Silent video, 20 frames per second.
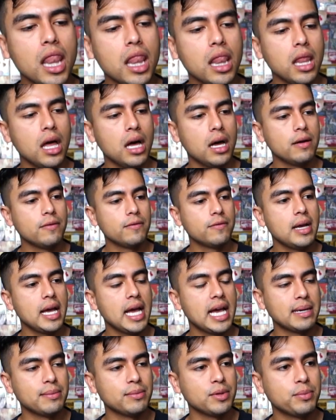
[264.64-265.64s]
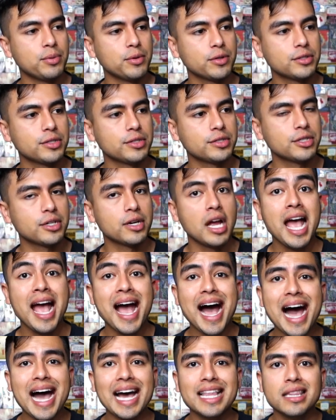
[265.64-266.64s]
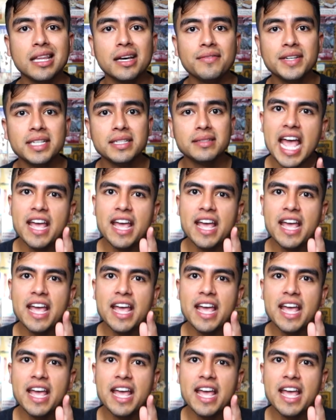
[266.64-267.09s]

love animal portraiture. I love it.